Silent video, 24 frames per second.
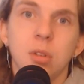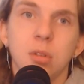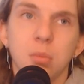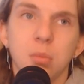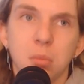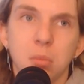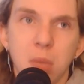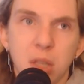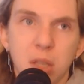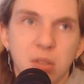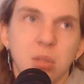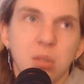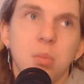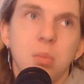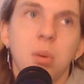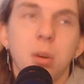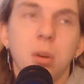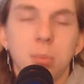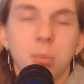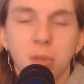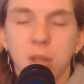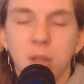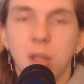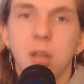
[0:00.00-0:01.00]
measure
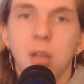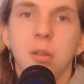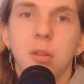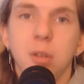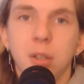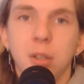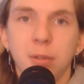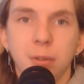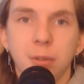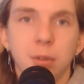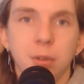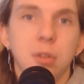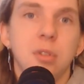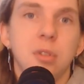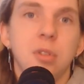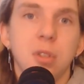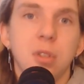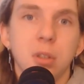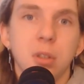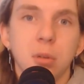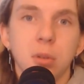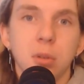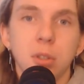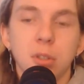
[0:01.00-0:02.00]
popularity for the
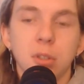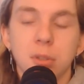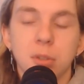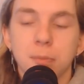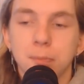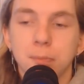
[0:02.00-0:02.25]
series.